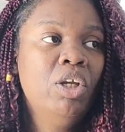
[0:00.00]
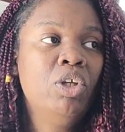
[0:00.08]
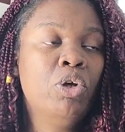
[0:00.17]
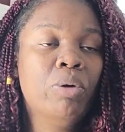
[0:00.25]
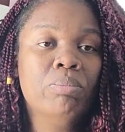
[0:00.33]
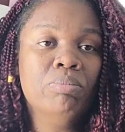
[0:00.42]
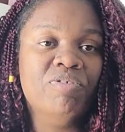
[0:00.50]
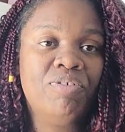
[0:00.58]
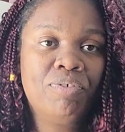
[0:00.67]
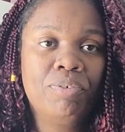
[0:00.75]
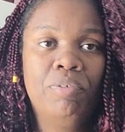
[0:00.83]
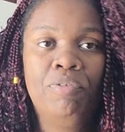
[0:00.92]
your
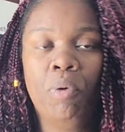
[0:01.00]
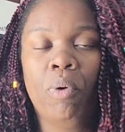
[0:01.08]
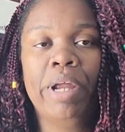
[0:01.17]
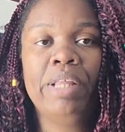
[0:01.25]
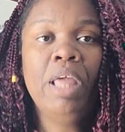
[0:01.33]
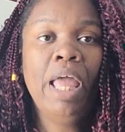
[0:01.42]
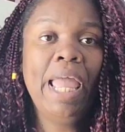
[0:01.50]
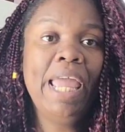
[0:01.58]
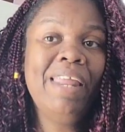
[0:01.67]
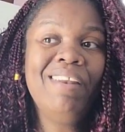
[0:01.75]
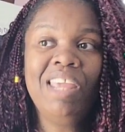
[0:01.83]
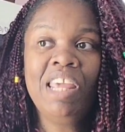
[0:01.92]
oomph for it
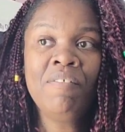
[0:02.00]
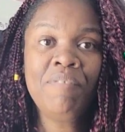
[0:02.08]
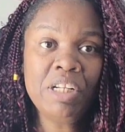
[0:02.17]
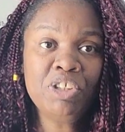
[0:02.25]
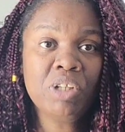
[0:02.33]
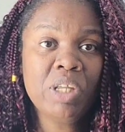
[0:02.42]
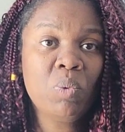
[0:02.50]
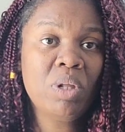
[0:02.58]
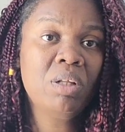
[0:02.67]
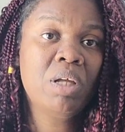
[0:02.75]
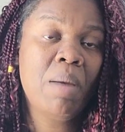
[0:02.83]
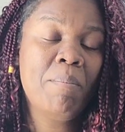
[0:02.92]
and eventually
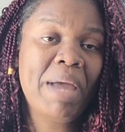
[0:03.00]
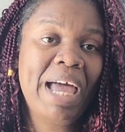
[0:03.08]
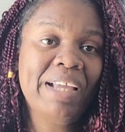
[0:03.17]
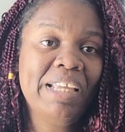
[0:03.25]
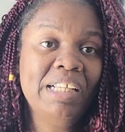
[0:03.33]
will come back.